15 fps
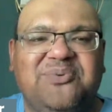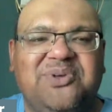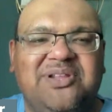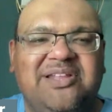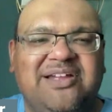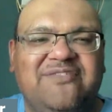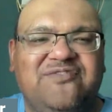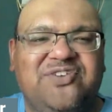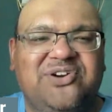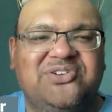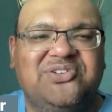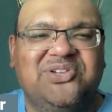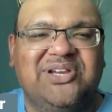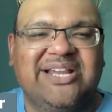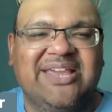We'll
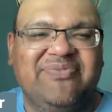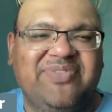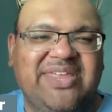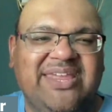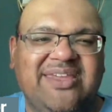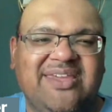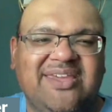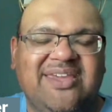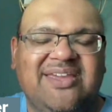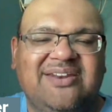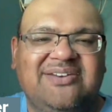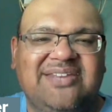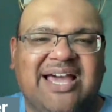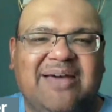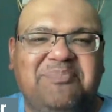first look at the
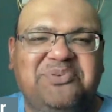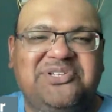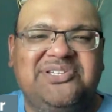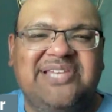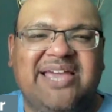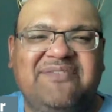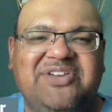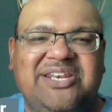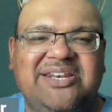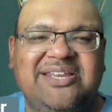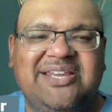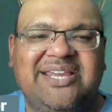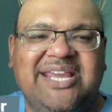top seven,